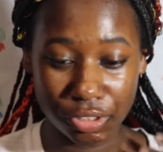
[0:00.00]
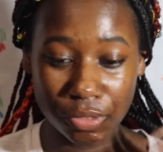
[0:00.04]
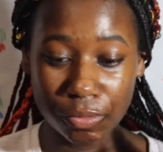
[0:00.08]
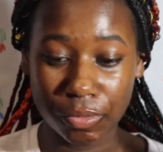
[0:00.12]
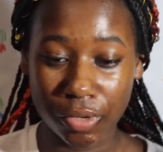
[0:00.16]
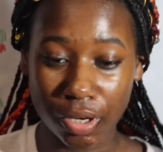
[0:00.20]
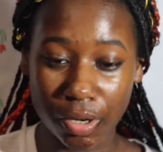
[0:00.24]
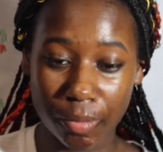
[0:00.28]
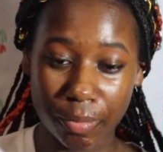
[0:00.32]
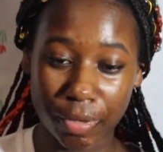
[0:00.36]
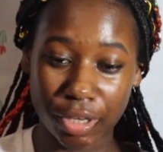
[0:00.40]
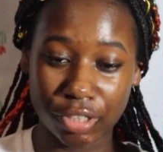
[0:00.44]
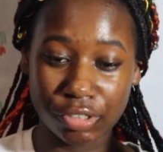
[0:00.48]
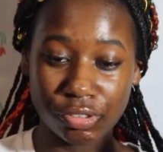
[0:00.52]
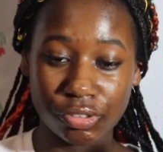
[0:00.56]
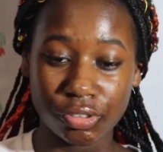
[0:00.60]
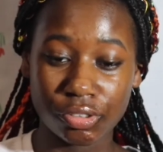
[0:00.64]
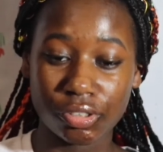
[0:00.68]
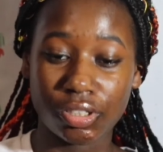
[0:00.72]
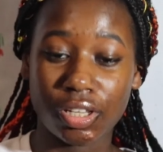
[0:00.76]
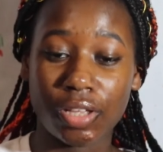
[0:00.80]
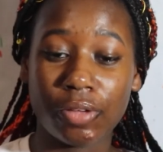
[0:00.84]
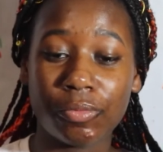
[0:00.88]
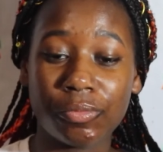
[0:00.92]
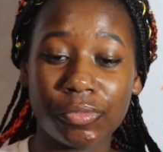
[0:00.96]
you want to make sure
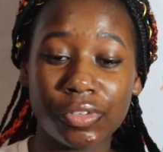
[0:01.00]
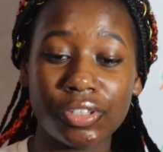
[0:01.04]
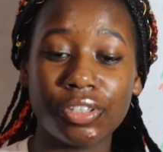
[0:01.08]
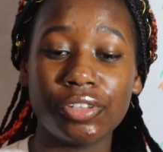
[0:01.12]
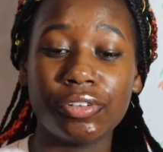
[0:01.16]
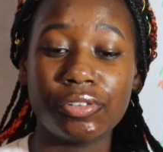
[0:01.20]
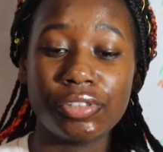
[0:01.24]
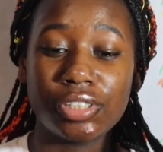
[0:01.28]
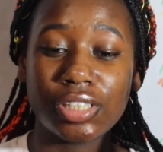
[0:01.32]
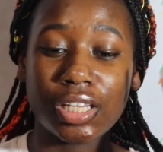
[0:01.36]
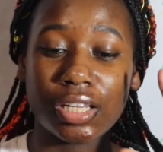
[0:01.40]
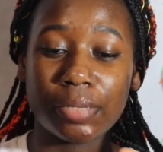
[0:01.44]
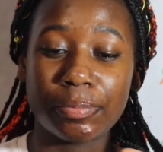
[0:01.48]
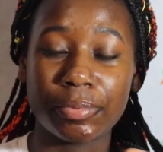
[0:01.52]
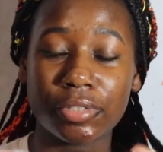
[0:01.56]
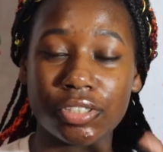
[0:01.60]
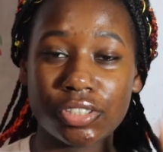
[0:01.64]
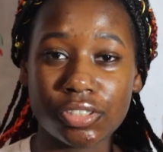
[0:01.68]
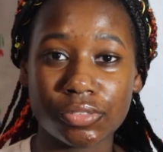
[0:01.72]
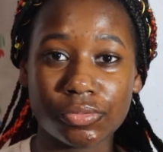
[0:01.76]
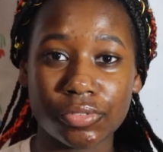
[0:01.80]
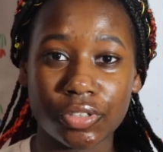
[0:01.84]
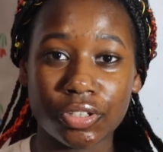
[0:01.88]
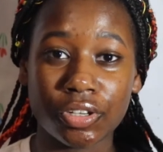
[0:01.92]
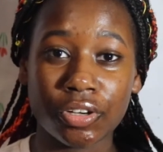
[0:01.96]
that when you take
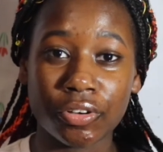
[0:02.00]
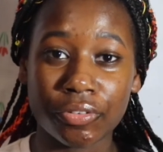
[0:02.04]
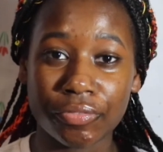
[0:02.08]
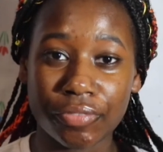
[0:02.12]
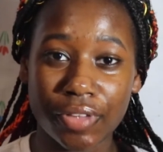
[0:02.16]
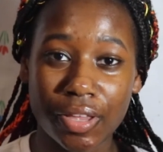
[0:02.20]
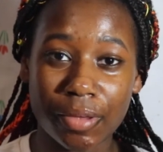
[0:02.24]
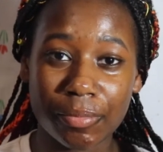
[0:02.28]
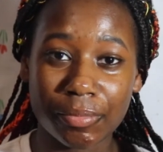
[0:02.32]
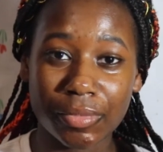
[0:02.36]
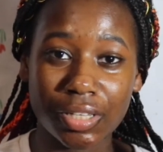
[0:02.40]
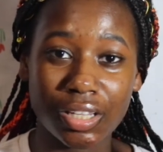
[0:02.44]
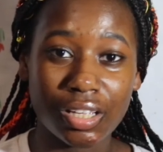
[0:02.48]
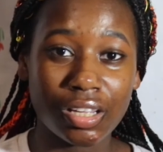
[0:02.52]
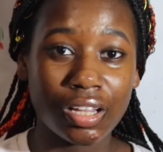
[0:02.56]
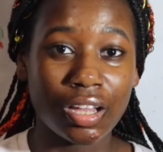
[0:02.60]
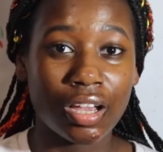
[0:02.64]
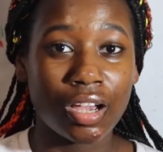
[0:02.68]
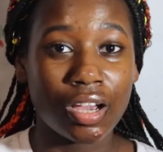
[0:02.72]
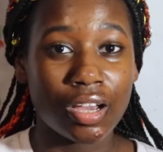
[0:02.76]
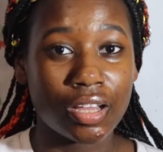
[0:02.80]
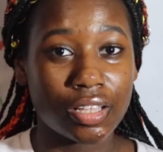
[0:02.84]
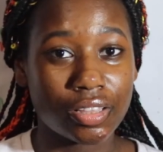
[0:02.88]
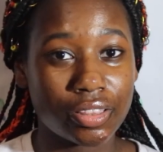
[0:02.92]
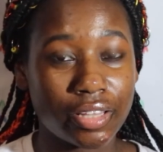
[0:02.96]
pictures with your family
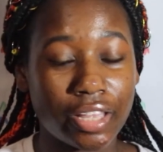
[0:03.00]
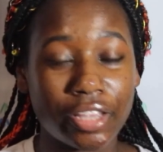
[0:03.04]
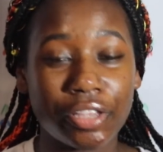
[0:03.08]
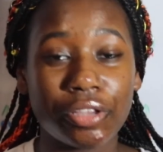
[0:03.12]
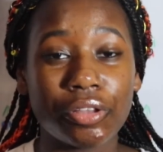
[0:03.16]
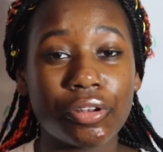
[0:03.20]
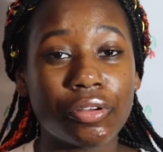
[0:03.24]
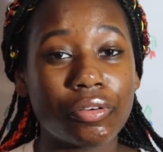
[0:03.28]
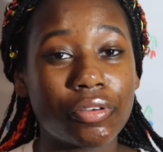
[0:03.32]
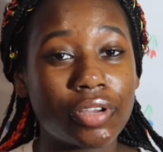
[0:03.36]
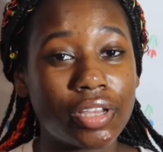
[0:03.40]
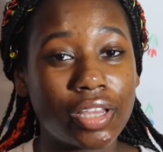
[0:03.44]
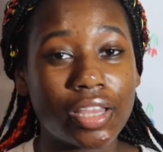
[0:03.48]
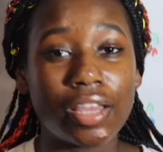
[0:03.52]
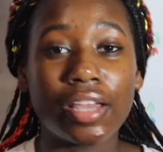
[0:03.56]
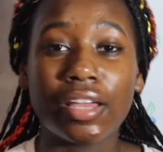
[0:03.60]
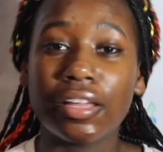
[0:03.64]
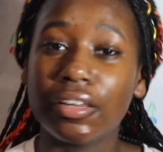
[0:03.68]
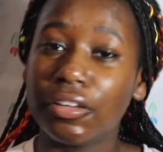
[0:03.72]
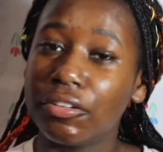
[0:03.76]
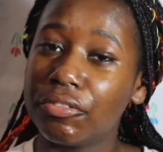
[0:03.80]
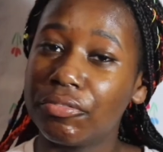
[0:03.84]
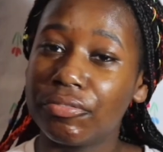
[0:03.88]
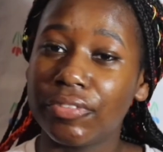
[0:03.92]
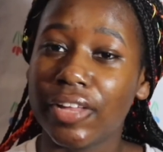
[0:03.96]
that you don't get
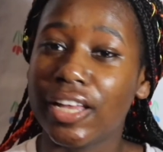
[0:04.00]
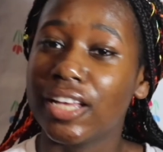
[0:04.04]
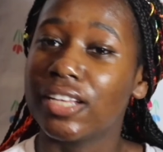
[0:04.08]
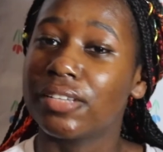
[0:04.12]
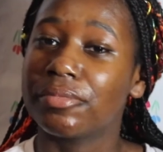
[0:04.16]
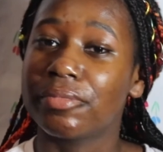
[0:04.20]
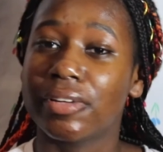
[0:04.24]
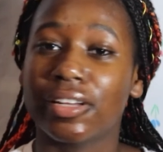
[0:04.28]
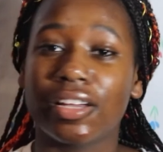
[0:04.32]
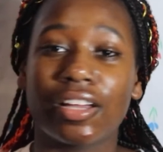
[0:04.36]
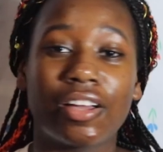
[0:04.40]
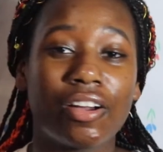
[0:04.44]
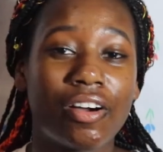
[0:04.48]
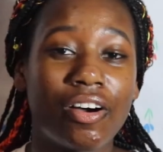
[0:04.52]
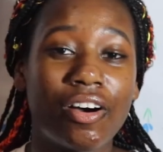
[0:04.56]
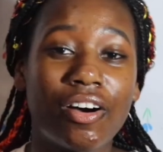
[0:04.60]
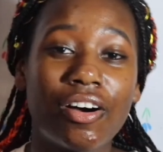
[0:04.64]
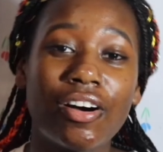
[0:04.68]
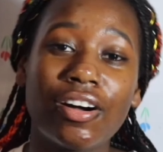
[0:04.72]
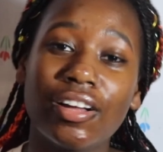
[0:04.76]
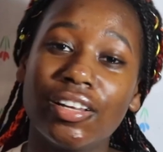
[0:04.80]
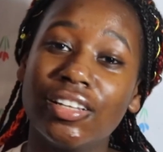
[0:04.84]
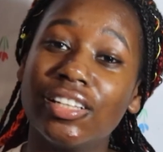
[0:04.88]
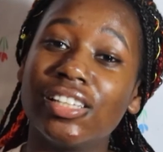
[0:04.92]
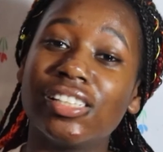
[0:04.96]
any flashback at
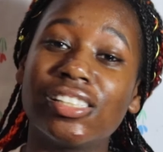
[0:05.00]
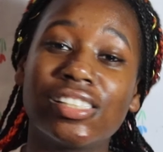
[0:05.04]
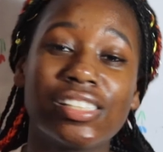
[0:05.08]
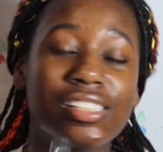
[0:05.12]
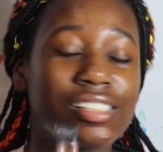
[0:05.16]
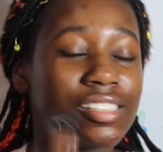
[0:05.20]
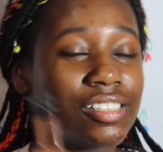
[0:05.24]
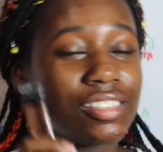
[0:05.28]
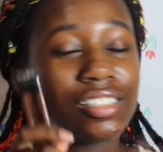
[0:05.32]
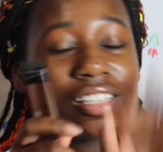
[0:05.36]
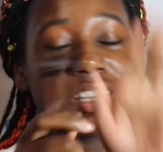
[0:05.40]
all. And this,